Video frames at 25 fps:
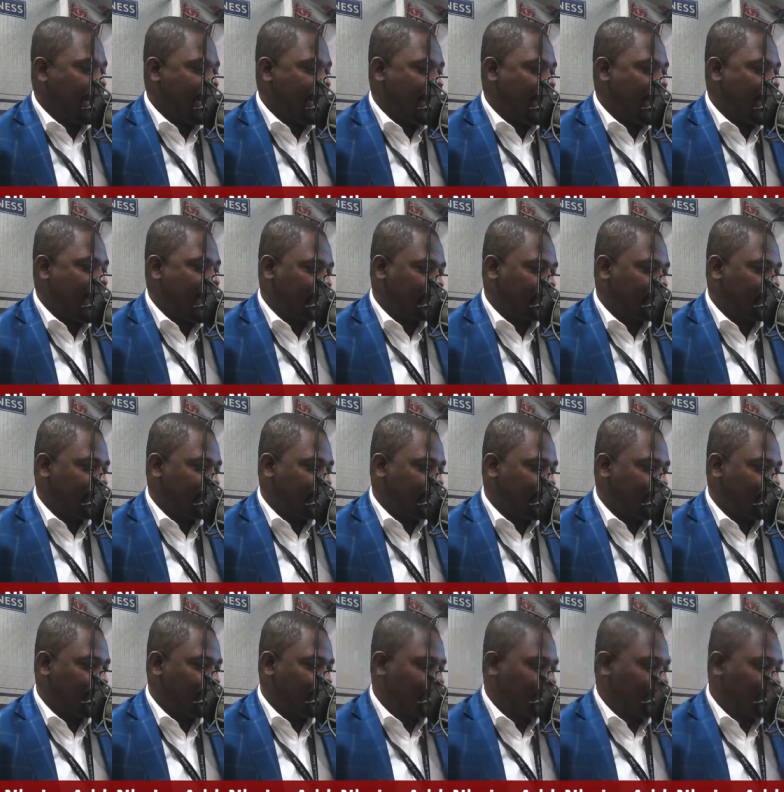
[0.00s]
at
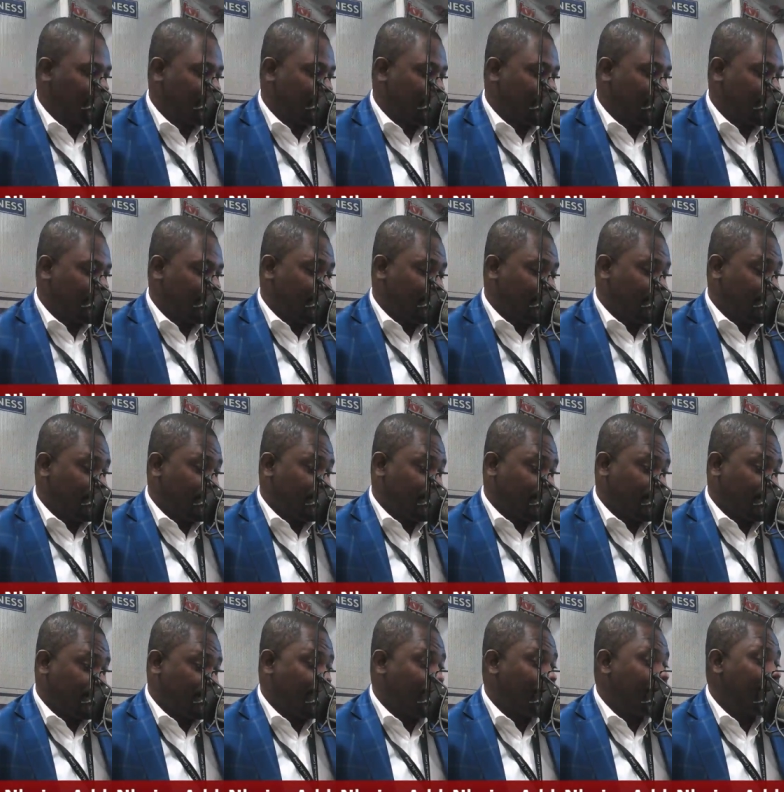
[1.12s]
um,
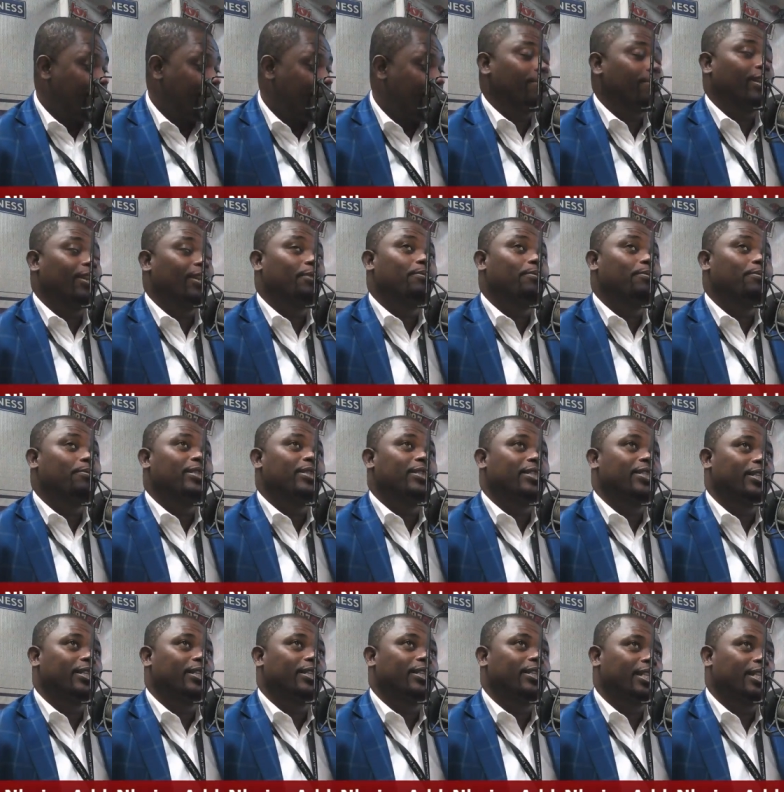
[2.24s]
career development
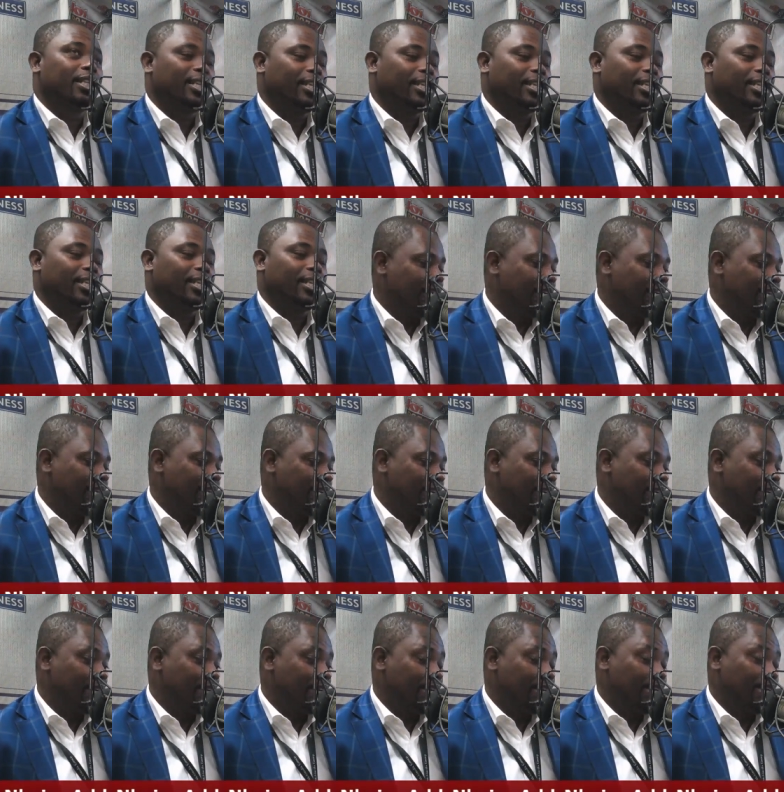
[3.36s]
in the
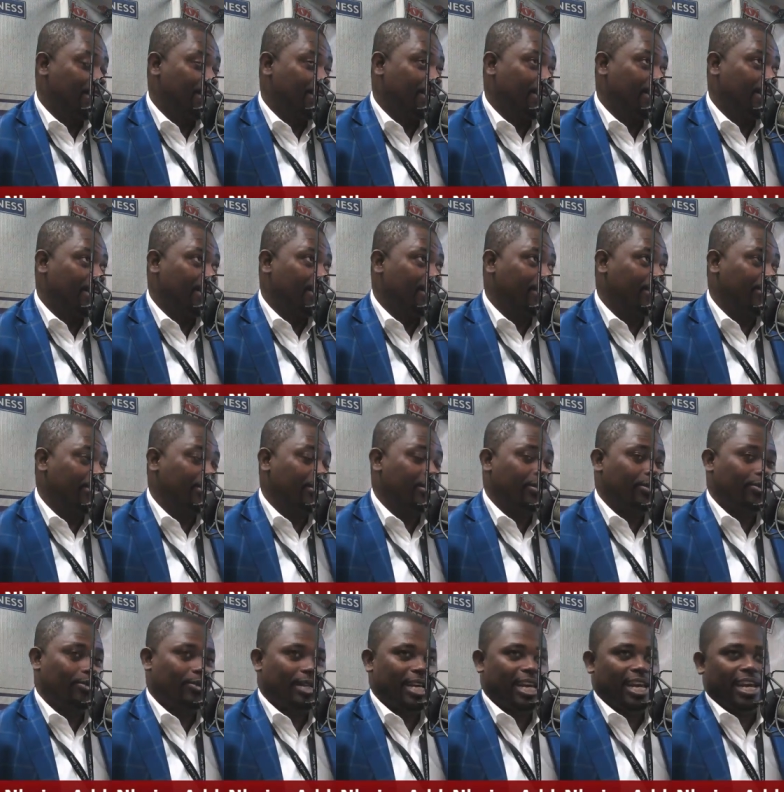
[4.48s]
uh,
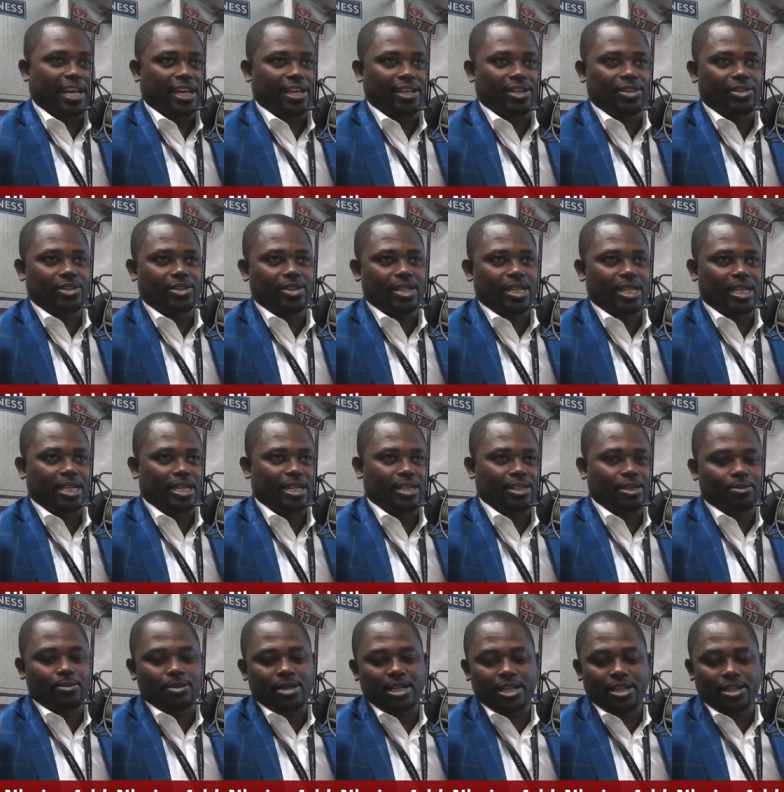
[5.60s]
digital age. Uh,
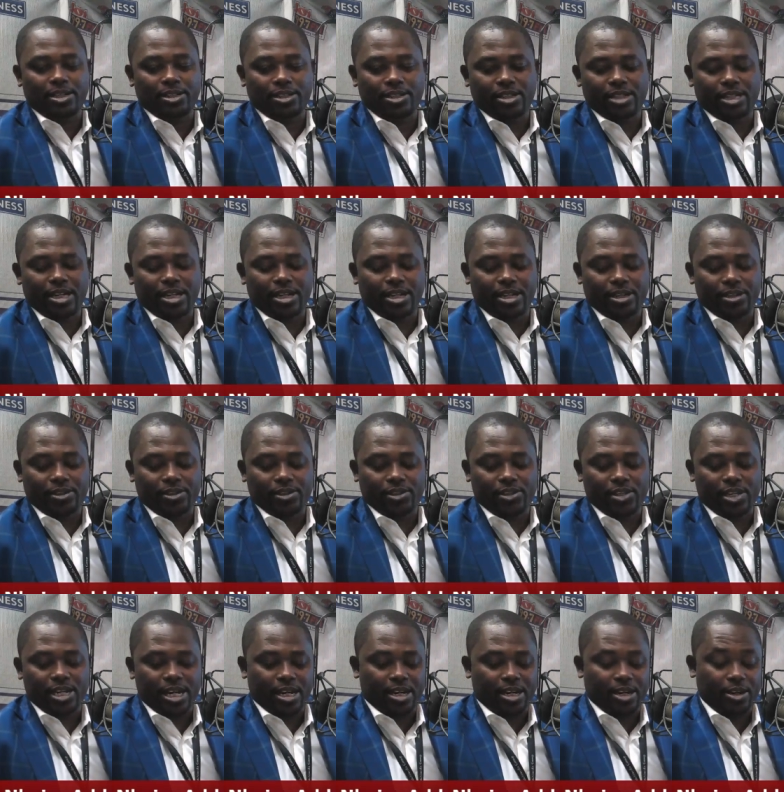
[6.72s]
Jamila has
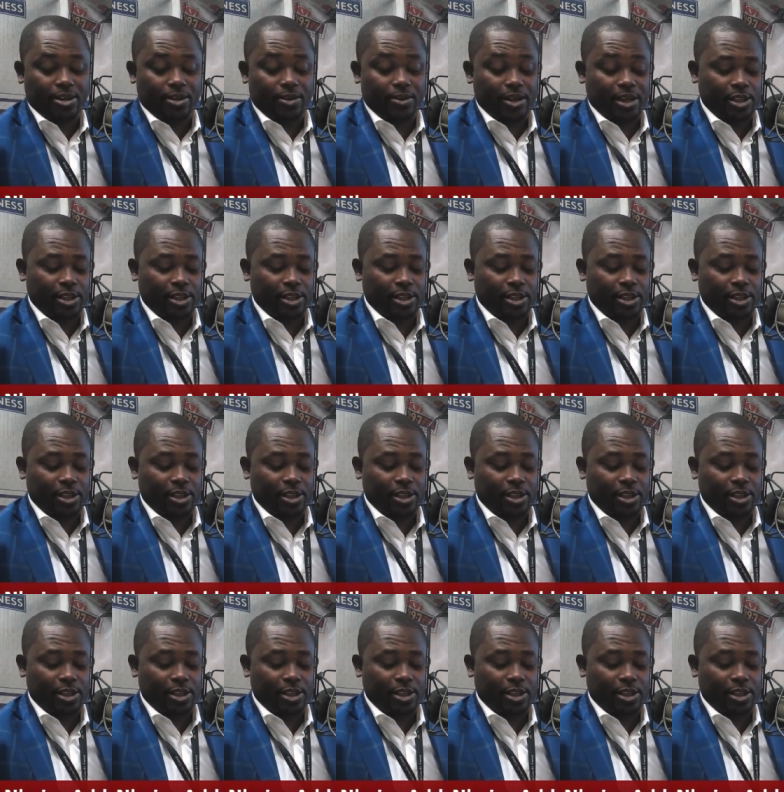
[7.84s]
shared her own